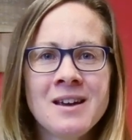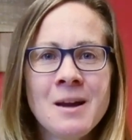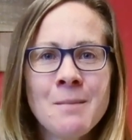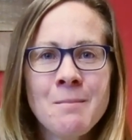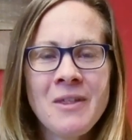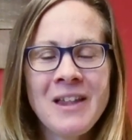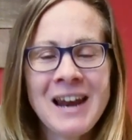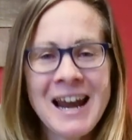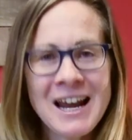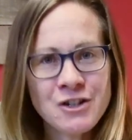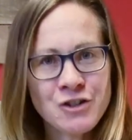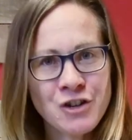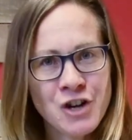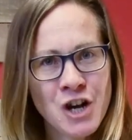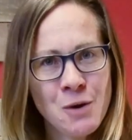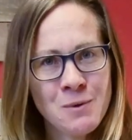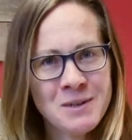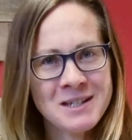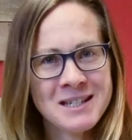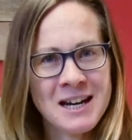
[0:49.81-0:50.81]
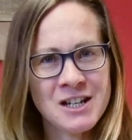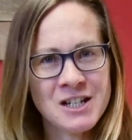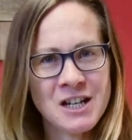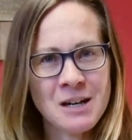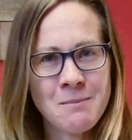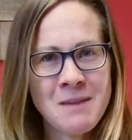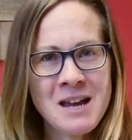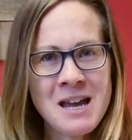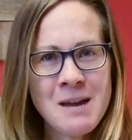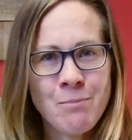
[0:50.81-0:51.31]
But the lecturer who was
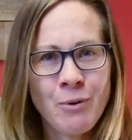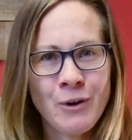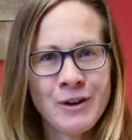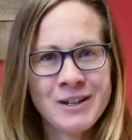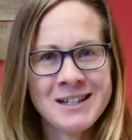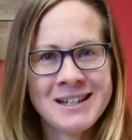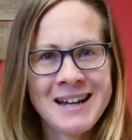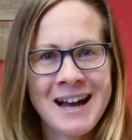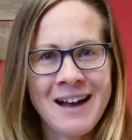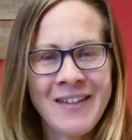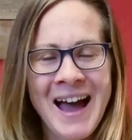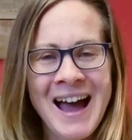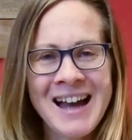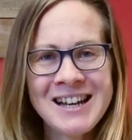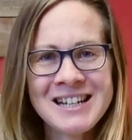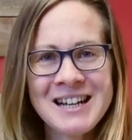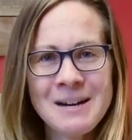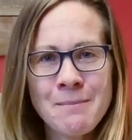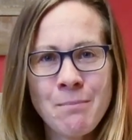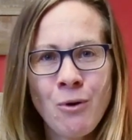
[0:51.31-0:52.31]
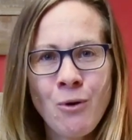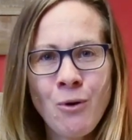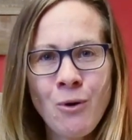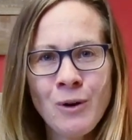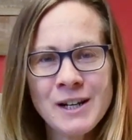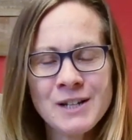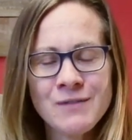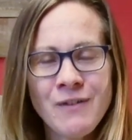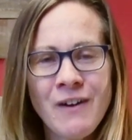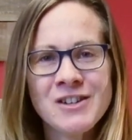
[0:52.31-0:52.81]
teaching me pointed out that actually Paul
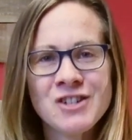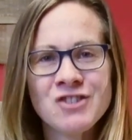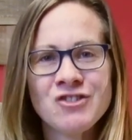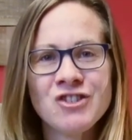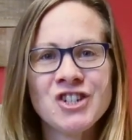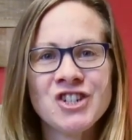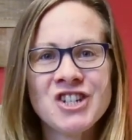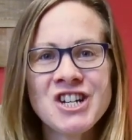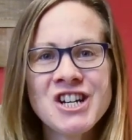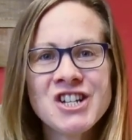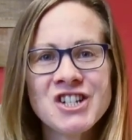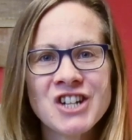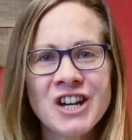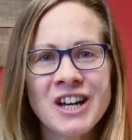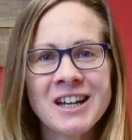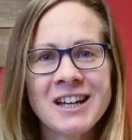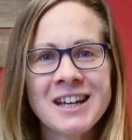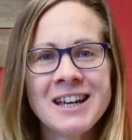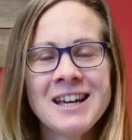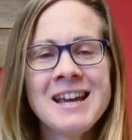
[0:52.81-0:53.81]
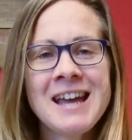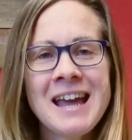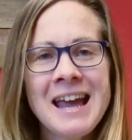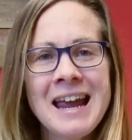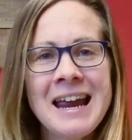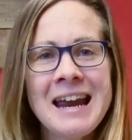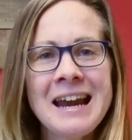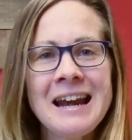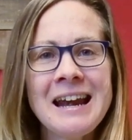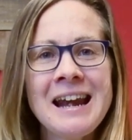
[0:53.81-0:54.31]
is very strategic
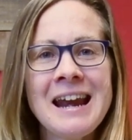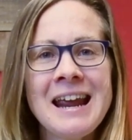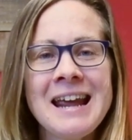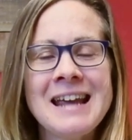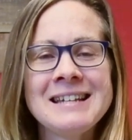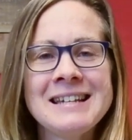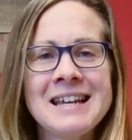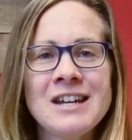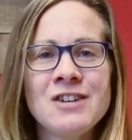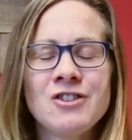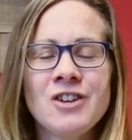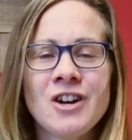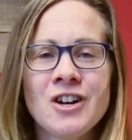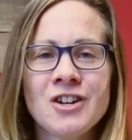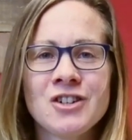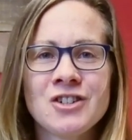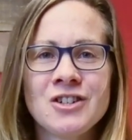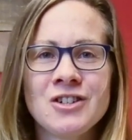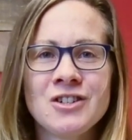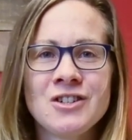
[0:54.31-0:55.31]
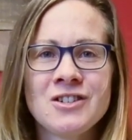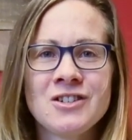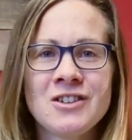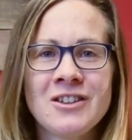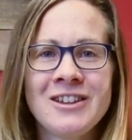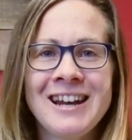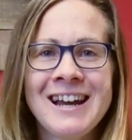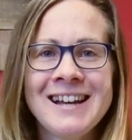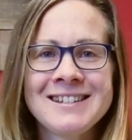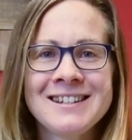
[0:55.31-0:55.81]
in his introductions to
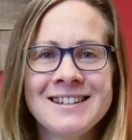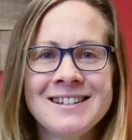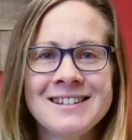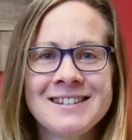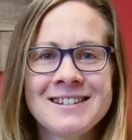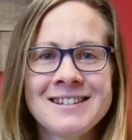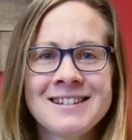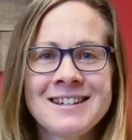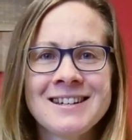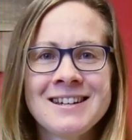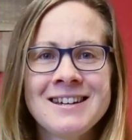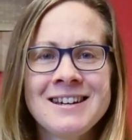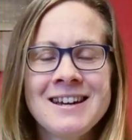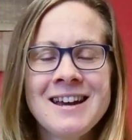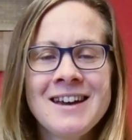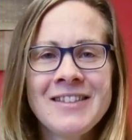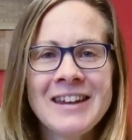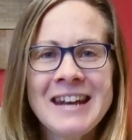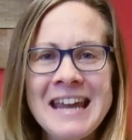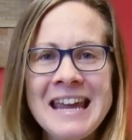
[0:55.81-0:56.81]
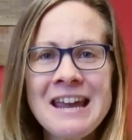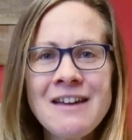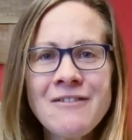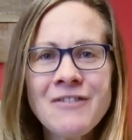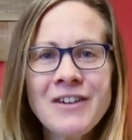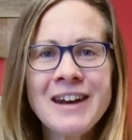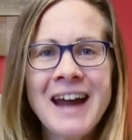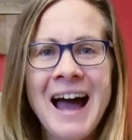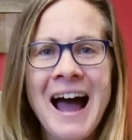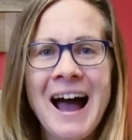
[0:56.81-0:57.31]
the letters. That
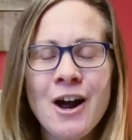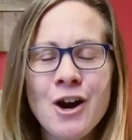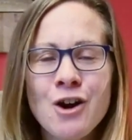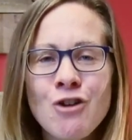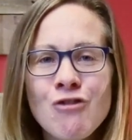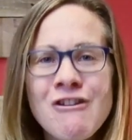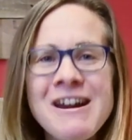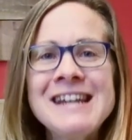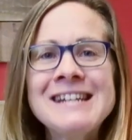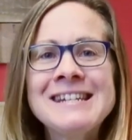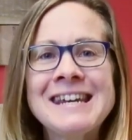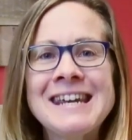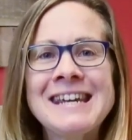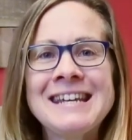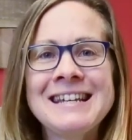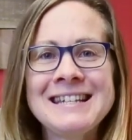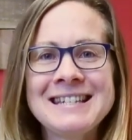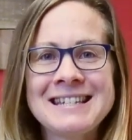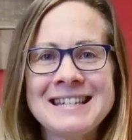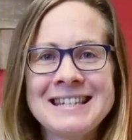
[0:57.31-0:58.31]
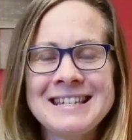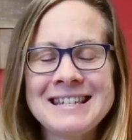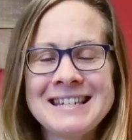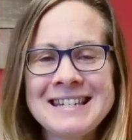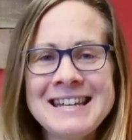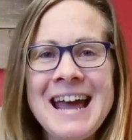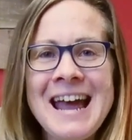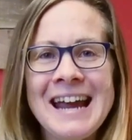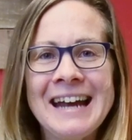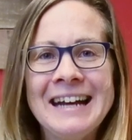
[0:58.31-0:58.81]
even at greetings
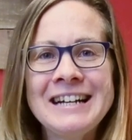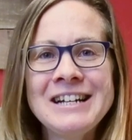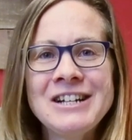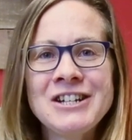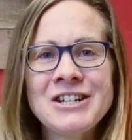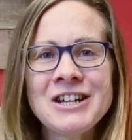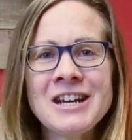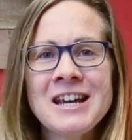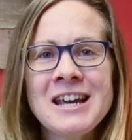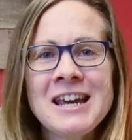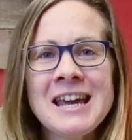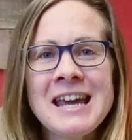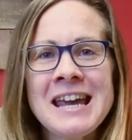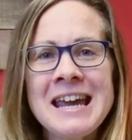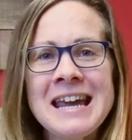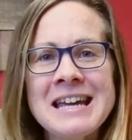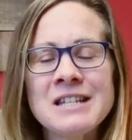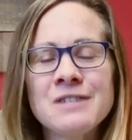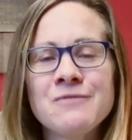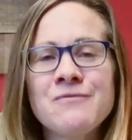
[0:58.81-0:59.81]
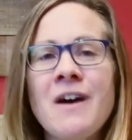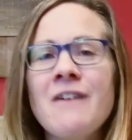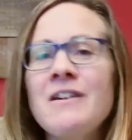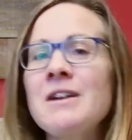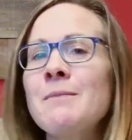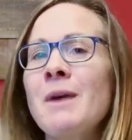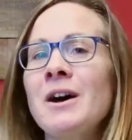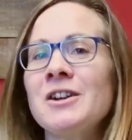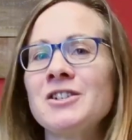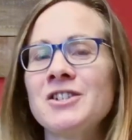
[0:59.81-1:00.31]
stage, he is very
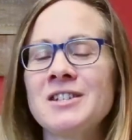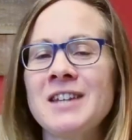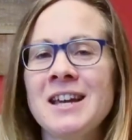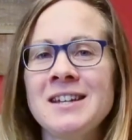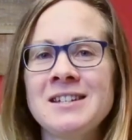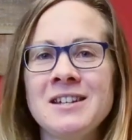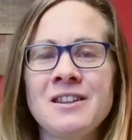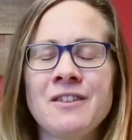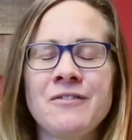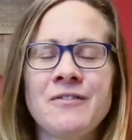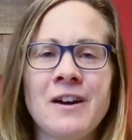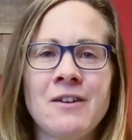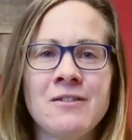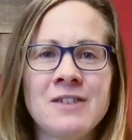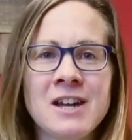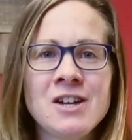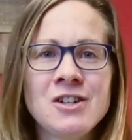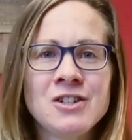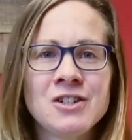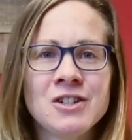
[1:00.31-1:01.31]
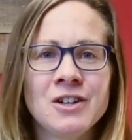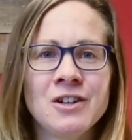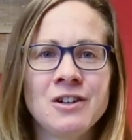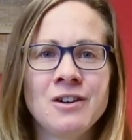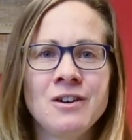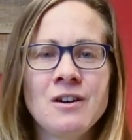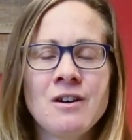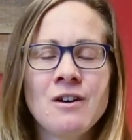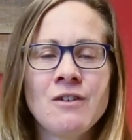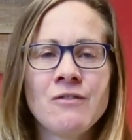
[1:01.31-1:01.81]
much setting the foundation
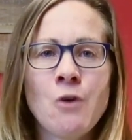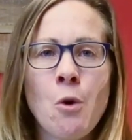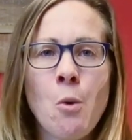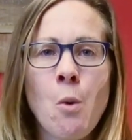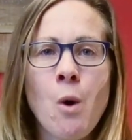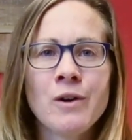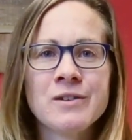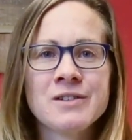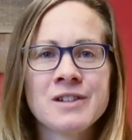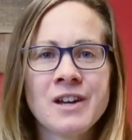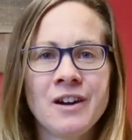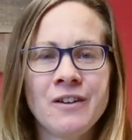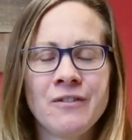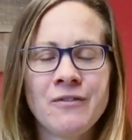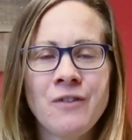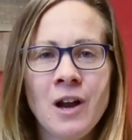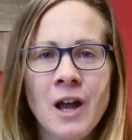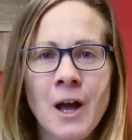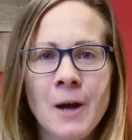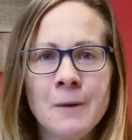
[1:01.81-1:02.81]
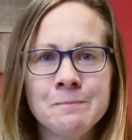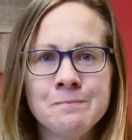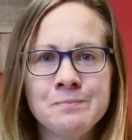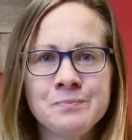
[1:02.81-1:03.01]
for what's going to follow.